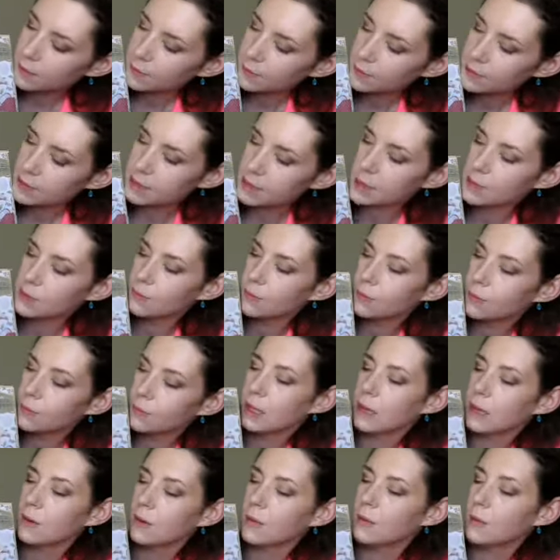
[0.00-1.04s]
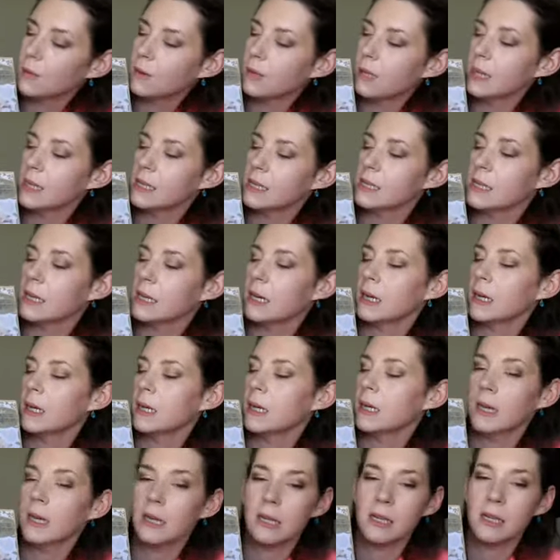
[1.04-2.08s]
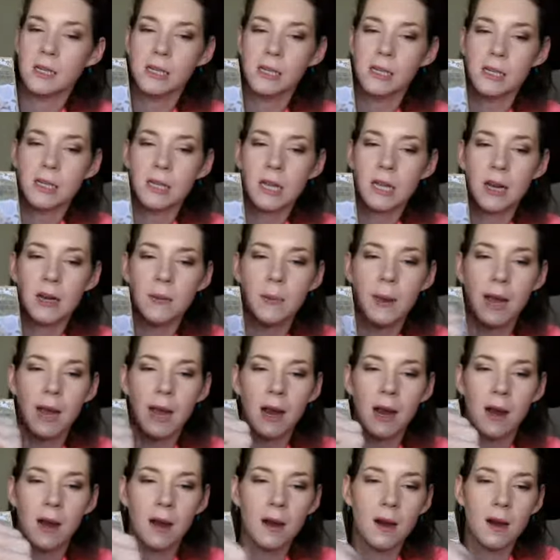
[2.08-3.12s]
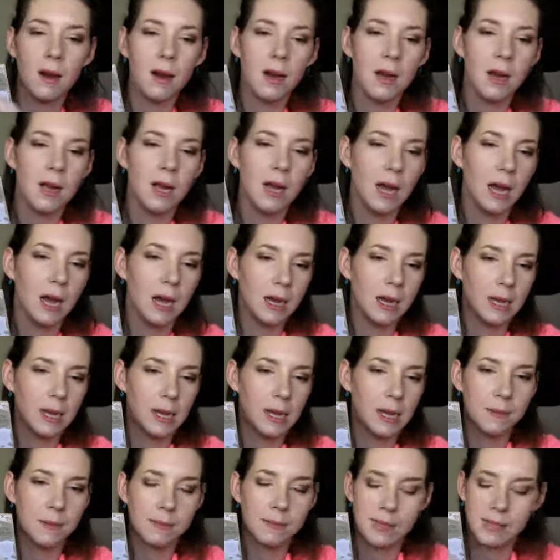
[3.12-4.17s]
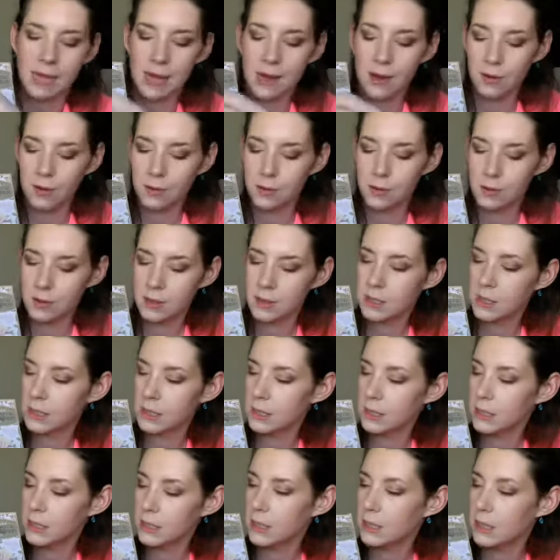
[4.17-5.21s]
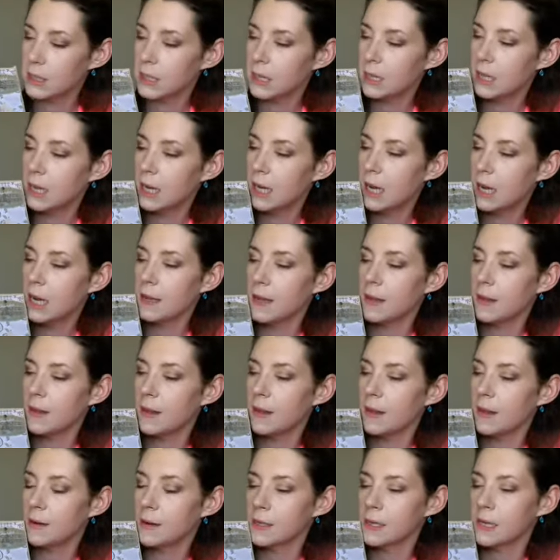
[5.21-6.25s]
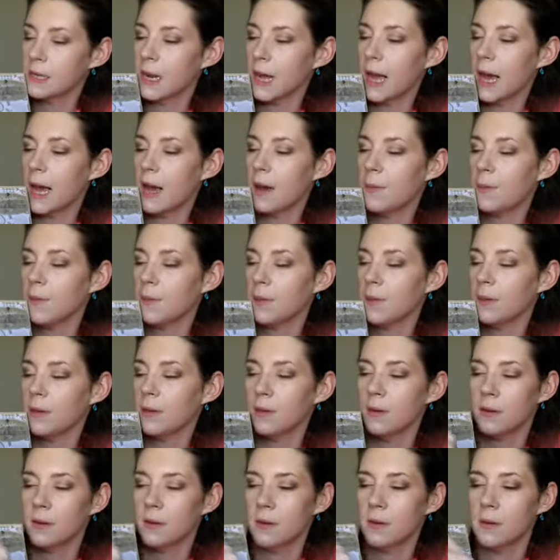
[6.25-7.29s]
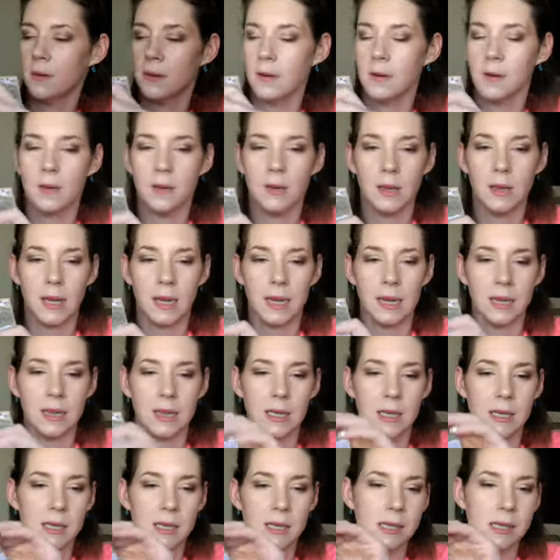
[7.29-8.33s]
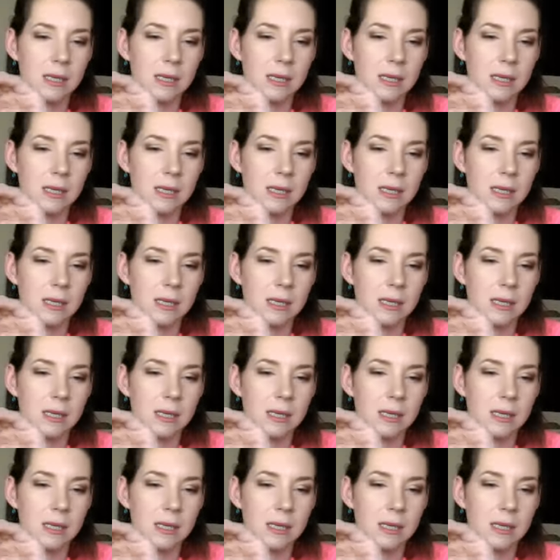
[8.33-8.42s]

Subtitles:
That's such a really cool idea. And she's got a pear. And it comes out. And then there's an apple. Like this.